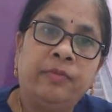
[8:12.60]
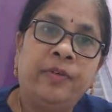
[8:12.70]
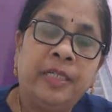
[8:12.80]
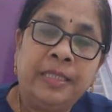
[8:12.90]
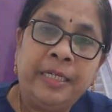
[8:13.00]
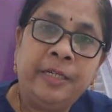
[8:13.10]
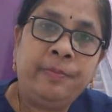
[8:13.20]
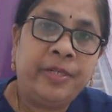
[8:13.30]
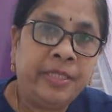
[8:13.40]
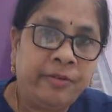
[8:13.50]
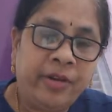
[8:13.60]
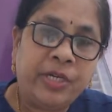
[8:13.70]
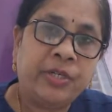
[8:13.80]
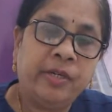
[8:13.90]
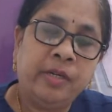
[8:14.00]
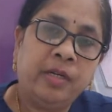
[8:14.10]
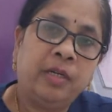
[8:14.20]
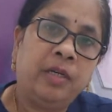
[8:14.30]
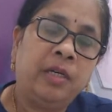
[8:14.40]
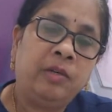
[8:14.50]
fertility preservation,
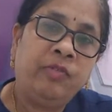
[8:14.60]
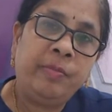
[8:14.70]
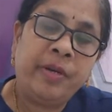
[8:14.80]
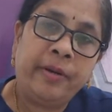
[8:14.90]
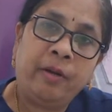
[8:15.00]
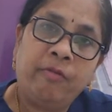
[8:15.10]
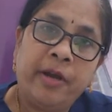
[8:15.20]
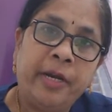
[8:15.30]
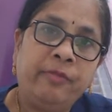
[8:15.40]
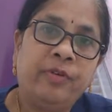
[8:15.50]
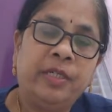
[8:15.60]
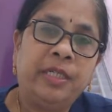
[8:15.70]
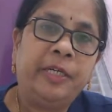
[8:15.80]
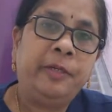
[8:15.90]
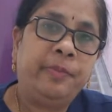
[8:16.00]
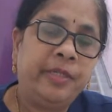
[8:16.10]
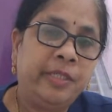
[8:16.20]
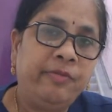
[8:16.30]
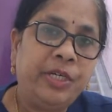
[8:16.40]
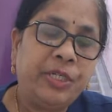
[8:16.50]
women requiring fertility
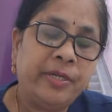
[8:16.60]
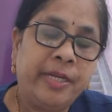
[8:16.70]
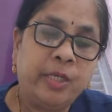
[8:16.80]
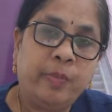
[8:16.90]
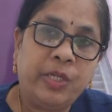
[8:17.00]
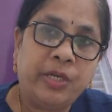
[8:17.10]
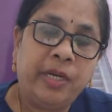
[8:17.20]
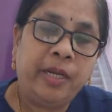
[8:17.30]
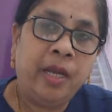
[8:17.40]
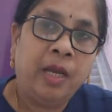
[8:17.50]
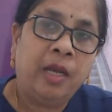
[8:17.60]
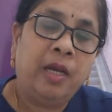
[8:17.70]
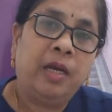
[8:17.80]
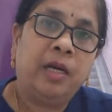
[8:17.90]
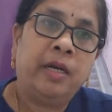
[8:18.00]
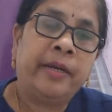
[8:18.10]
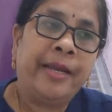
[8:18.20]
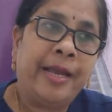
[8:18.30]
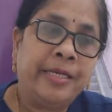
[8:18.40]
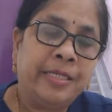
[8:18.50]
preservation, especially
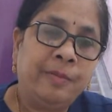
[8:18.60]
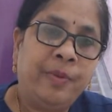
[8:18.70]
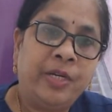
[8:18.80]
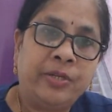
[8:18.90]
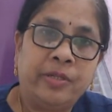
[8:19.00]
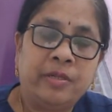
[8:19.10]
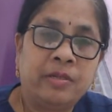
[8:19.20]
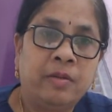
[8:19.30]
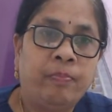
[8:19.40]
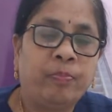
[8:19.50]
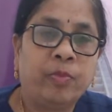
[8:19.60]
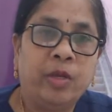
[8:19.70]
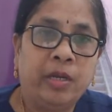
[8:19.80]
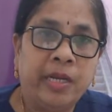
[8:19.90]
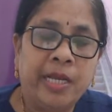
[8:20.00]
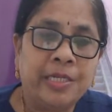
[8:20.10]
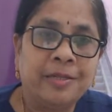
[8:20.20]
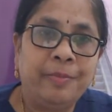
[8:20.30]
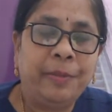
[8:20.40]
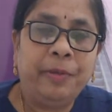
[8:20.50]
cancer patients.
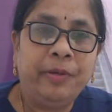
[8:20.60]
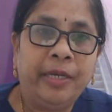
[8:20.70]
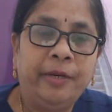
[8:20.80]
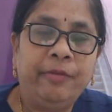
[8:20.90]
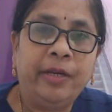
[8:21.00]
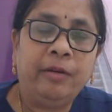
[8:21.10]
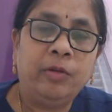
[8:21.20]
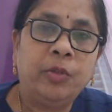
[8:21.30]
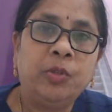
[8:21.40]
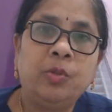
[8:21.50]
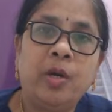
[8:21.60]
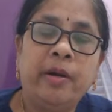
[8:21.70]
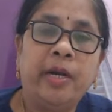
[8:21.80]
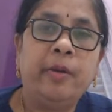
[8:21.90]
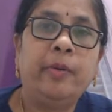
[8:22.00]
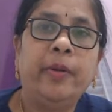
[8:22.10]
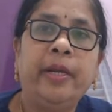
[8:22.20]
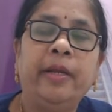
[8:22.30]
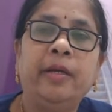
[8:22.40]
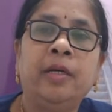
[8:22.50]
Cancer may be anywhere. Those who are
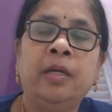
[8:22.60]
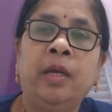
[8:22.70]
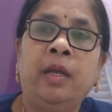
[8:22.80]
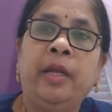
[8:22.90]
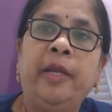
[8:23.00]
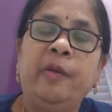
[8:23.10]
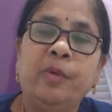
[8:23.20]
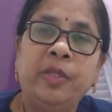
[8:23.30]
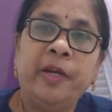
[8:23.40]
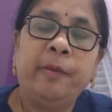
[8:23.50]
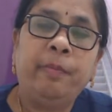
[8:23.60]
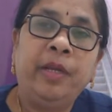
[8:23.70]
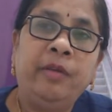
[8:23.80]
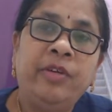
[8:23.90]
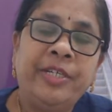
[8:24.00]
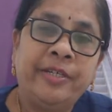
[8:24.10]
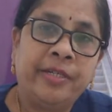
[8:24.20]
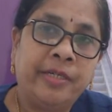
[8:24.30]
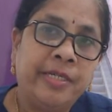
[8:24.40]
undergoing the chemotherapy, which